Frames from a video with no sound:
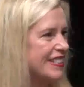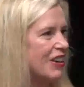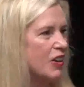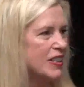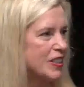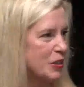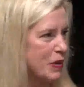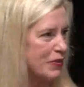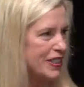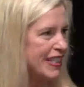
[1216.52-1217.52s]
Talking to them
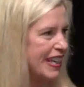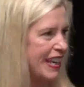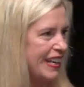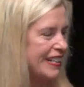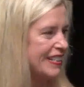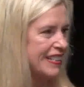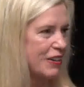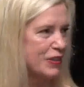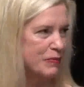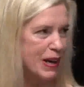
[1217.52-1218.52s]
every day,
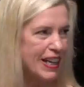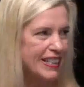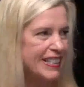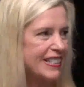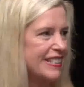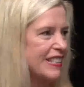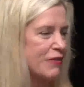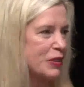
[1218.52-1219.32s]
every month, every